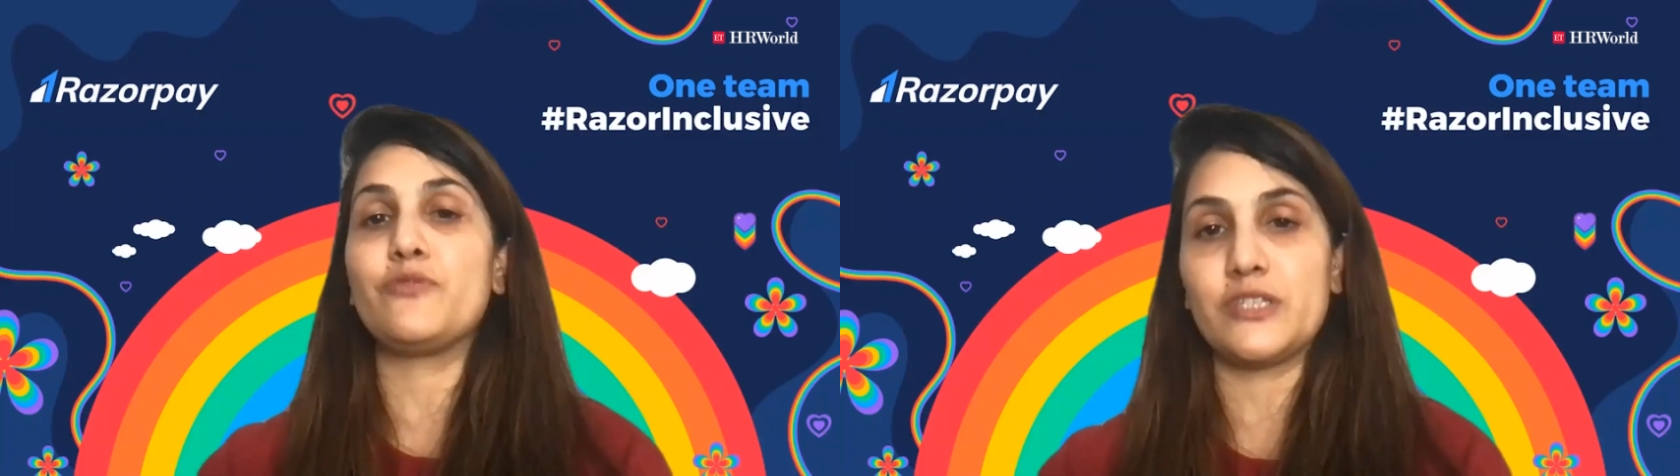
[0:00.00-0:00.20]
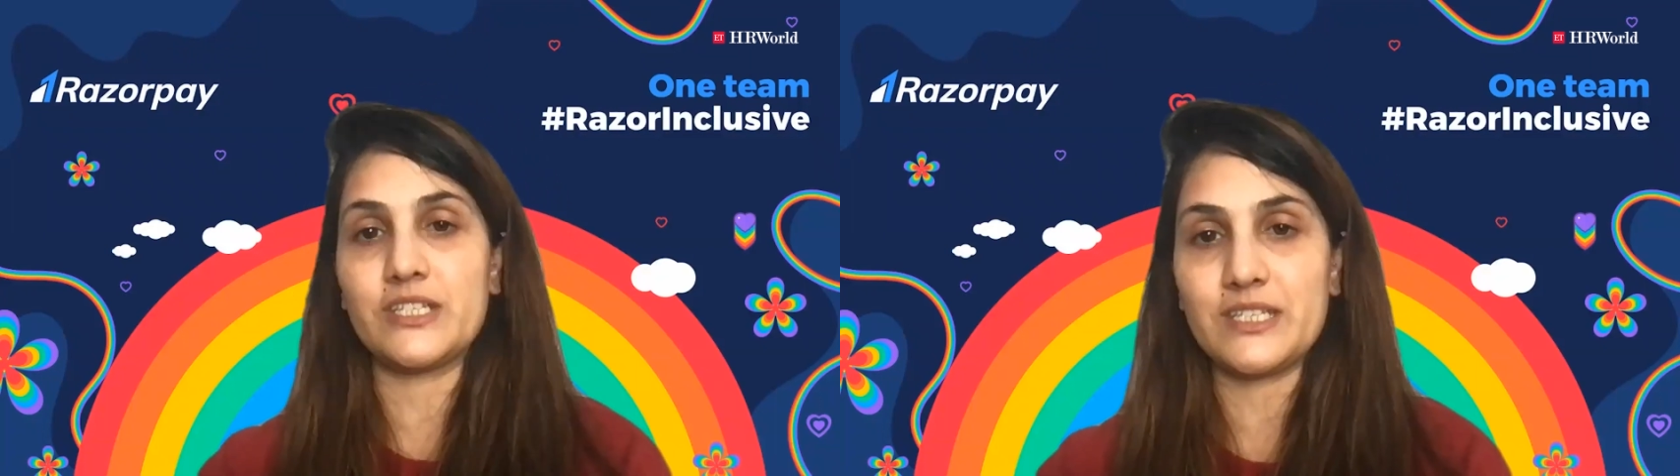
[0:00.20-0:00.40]

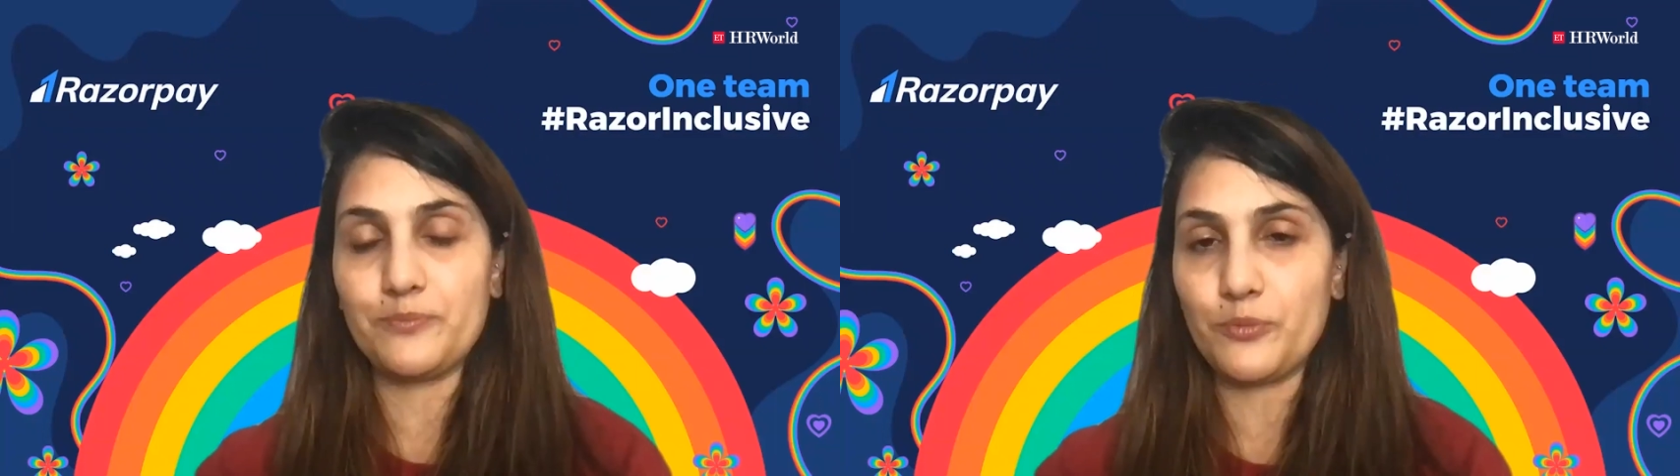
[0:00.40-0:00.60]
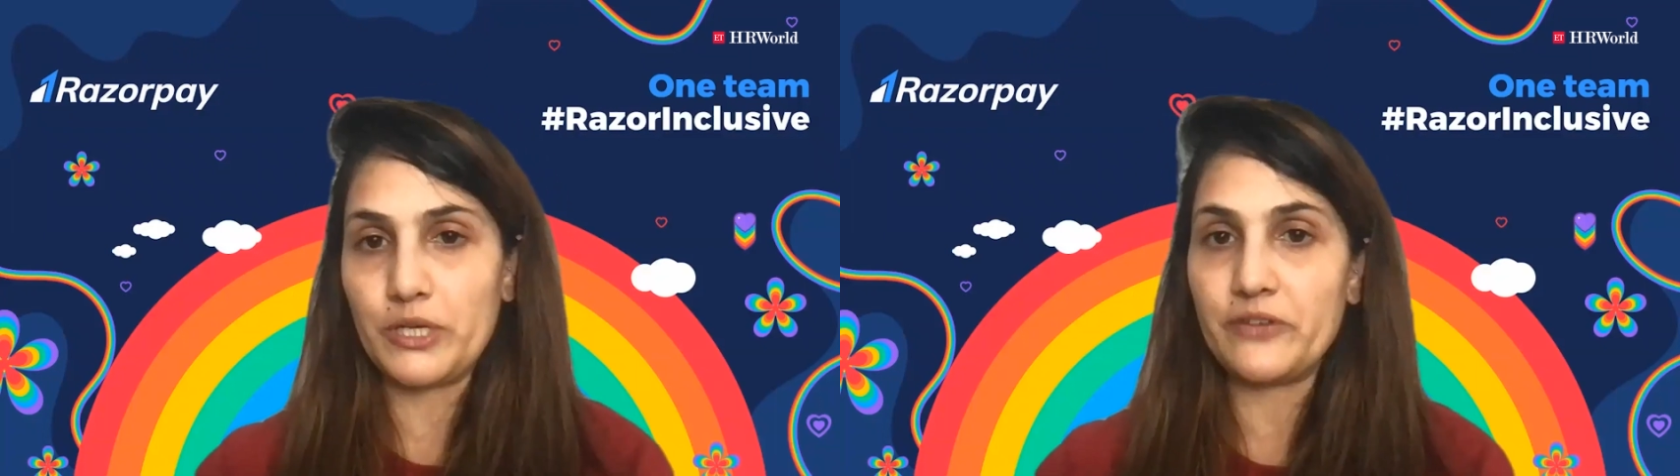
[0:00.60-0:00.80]
wasn't
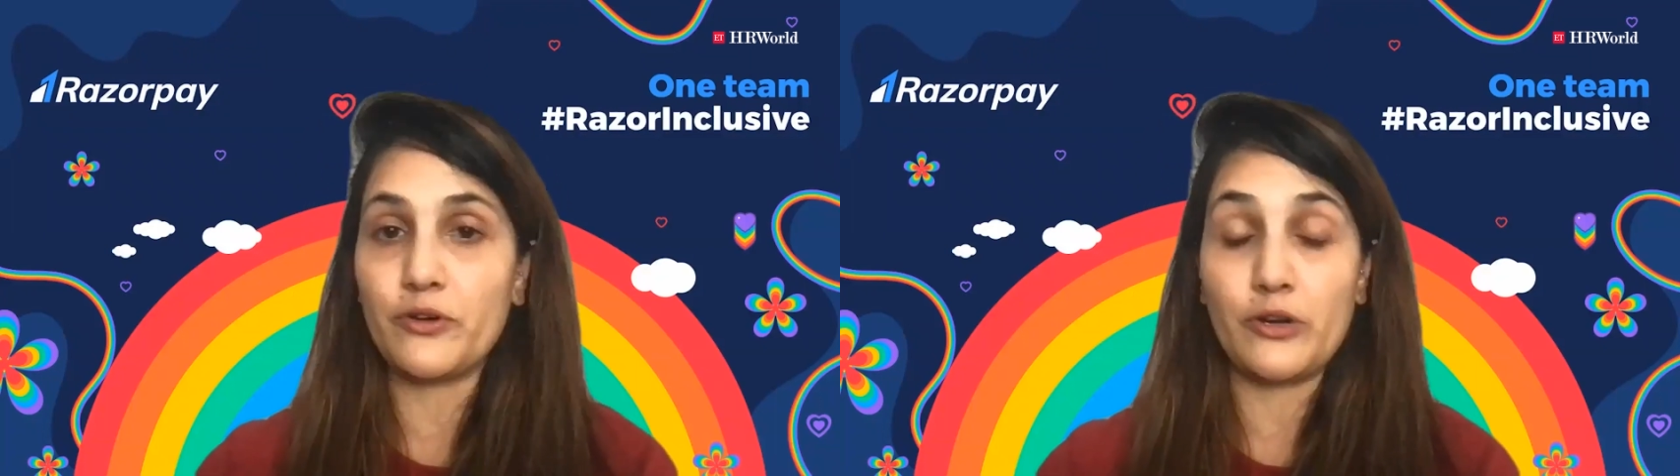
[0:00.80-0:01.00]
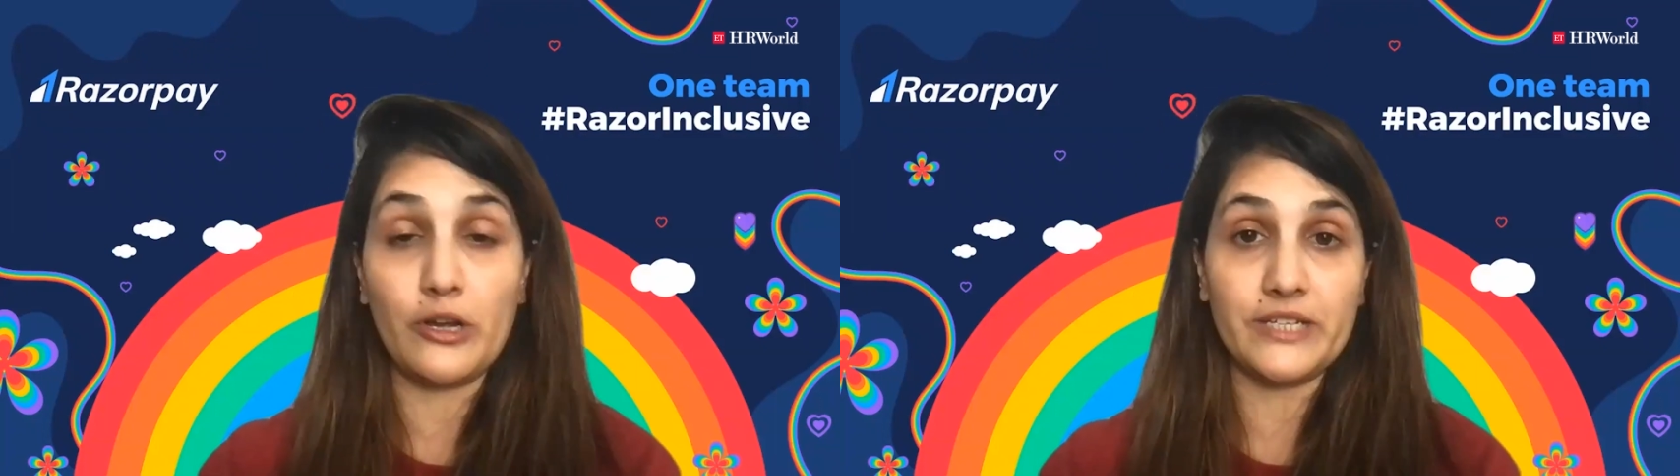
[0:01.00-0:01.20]
supportive
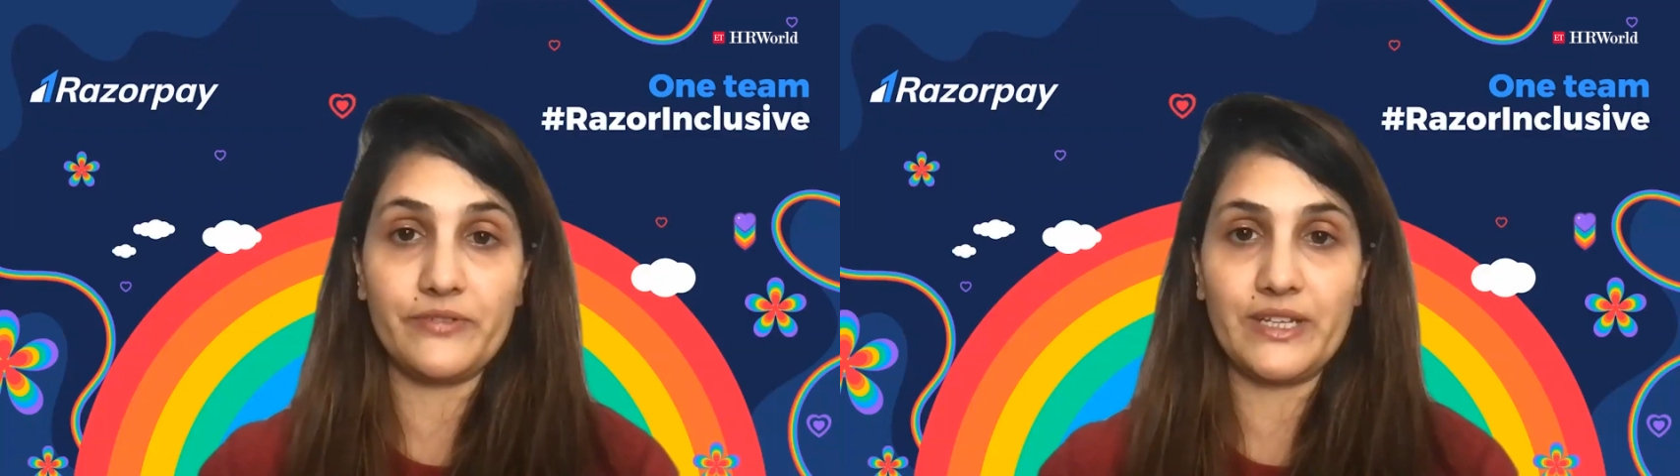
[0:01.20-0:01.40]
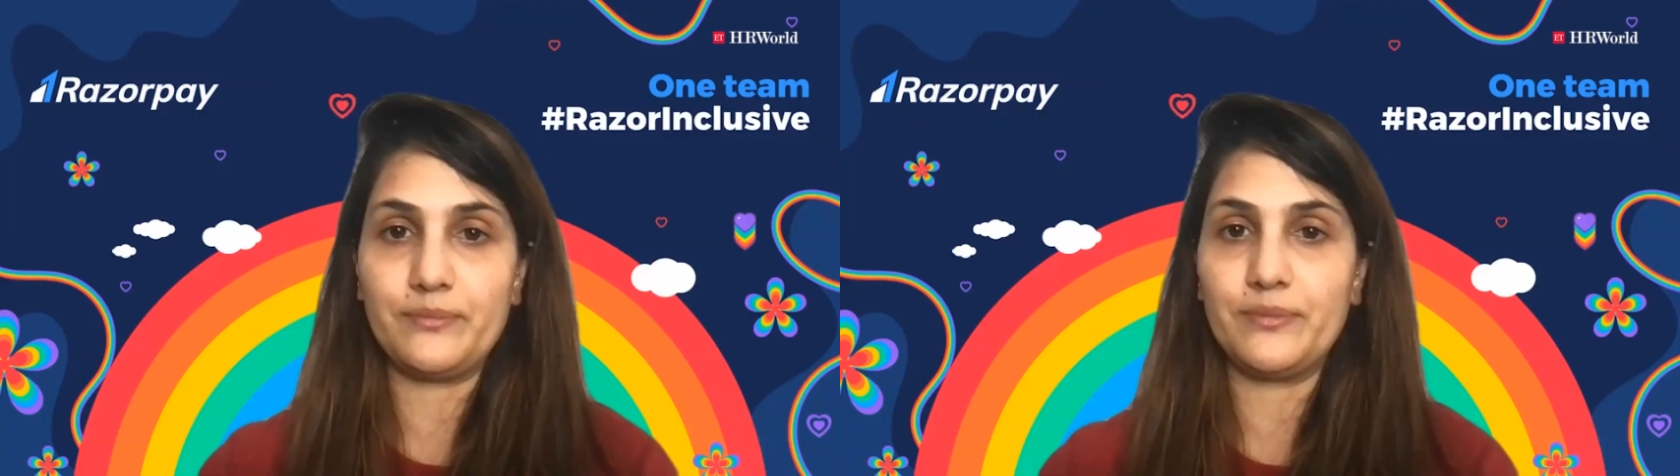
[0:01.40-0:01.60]
or not
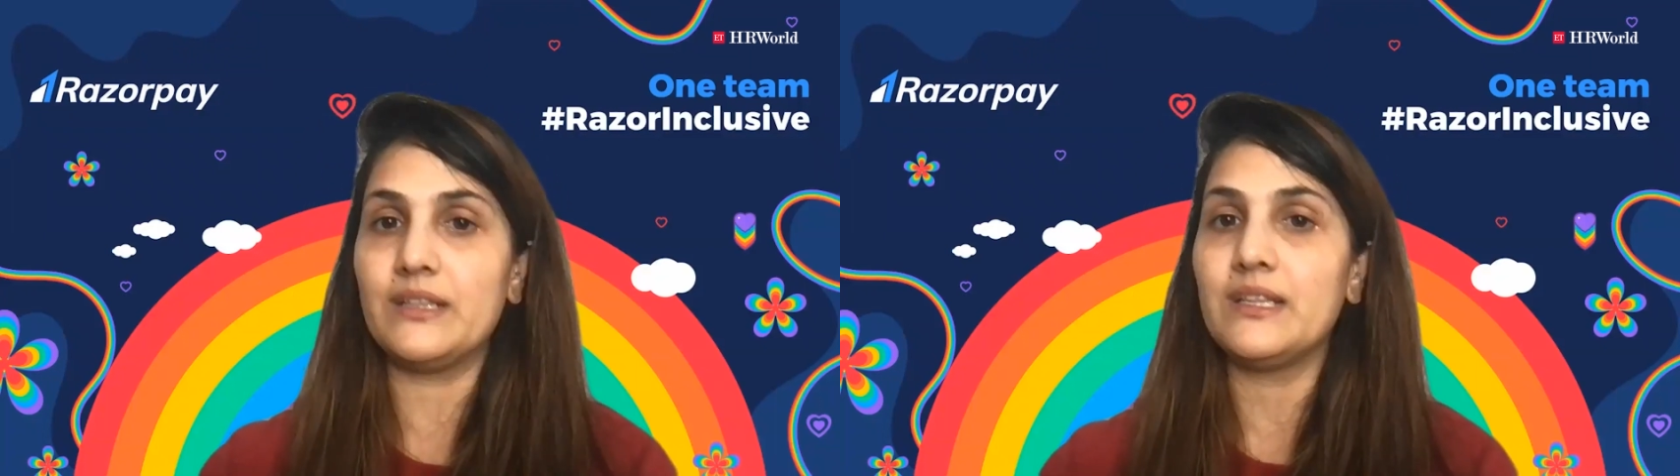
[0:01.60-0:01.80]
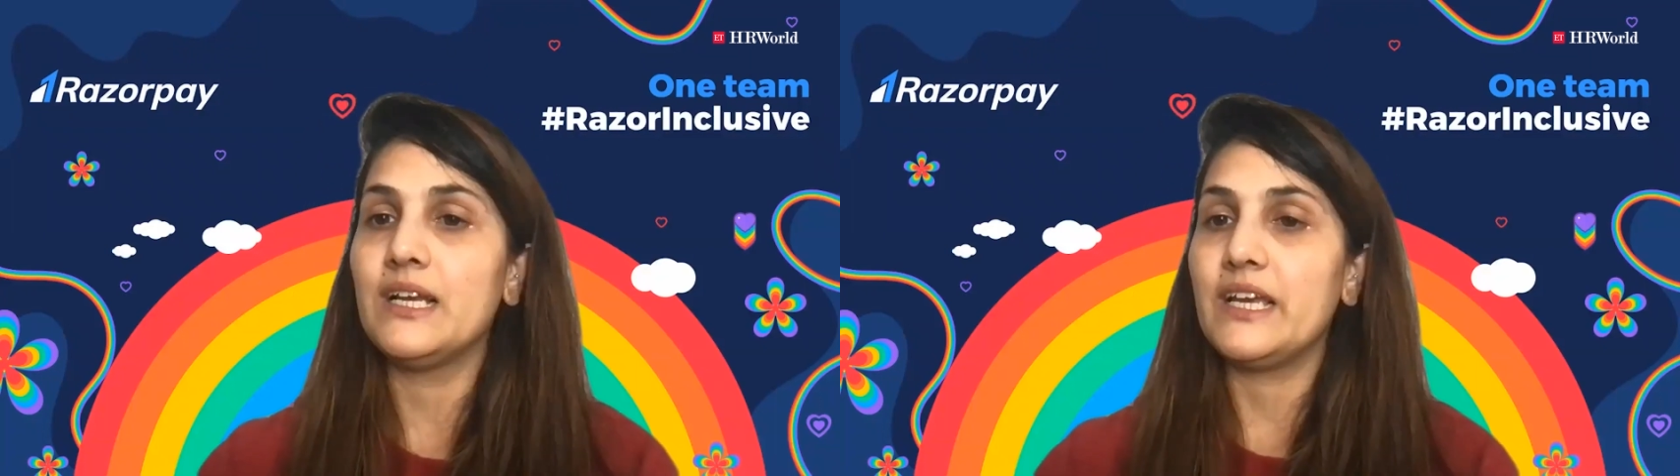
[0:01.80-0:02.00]
available.